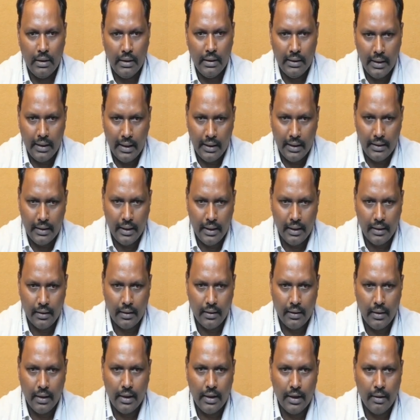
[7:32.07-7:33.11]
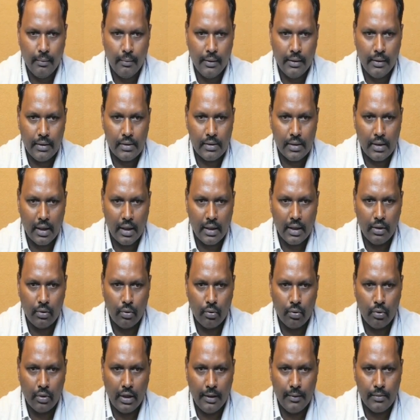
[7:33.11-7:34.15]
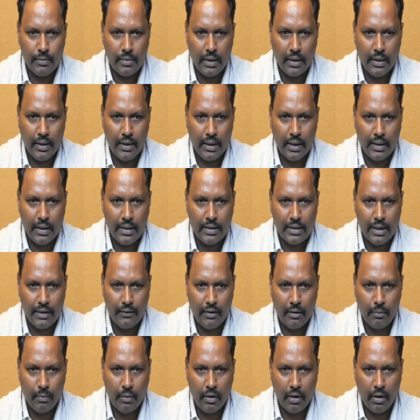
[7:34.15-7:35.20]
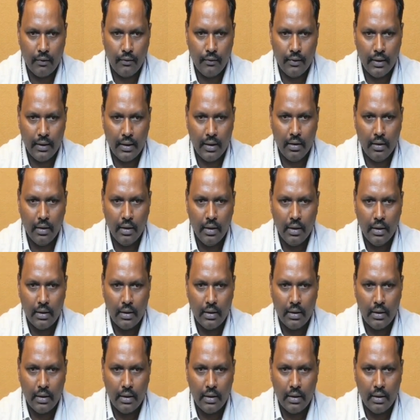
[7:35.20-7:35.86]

AA means already 2 times the data is available of here,